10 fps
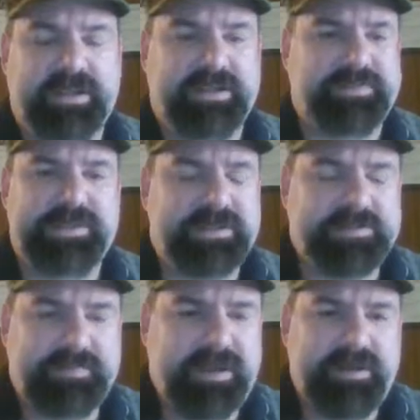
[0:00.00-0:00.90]
is because
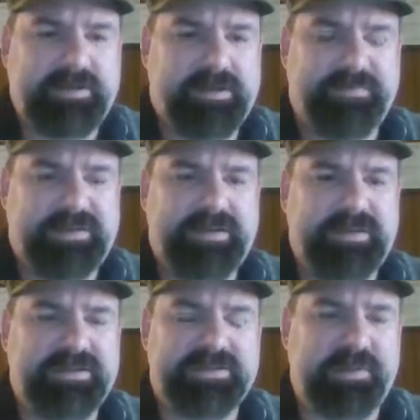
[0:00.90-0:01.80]
men are completely
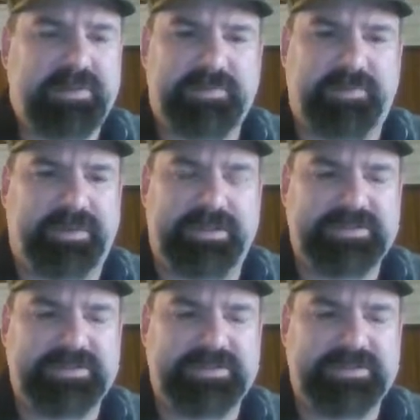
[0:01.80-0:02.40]
disposable.